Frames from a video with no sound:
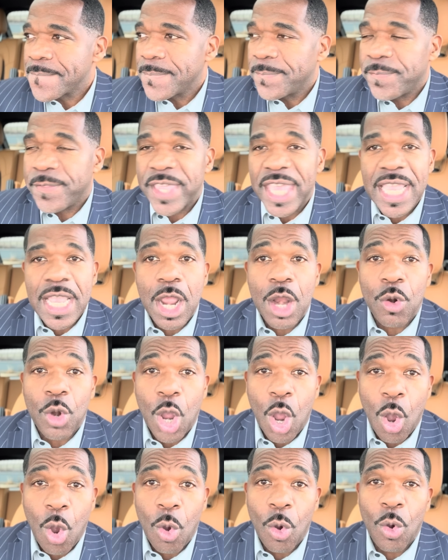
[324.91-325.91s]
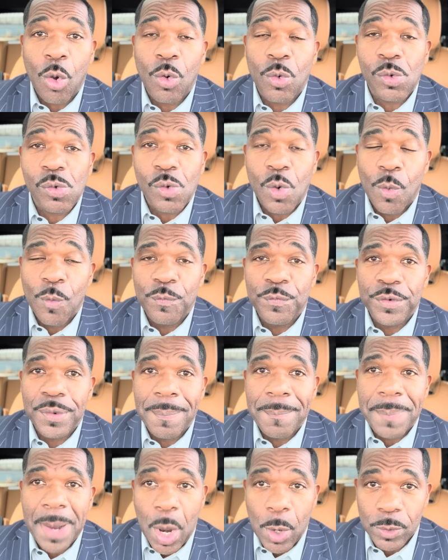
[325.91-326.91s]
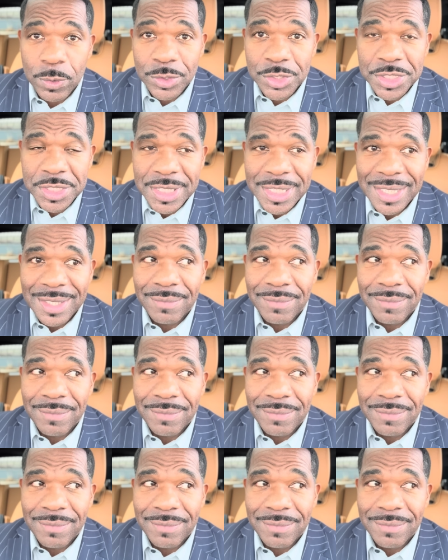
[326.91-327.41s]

They are all overbought.